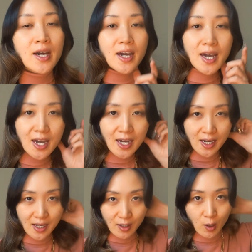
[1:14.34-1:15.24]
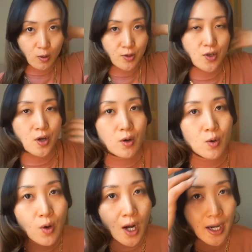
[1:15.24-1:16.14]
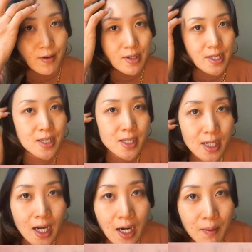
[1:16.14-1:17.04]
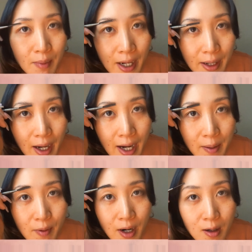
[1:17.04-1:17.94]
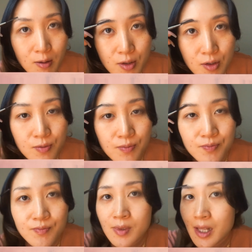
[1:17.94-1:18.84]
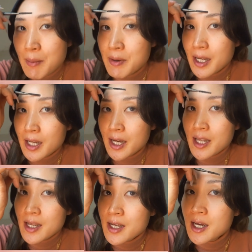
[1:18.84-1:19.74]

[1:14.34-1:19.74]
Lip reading: And also, I recently got my eyebrows laminated,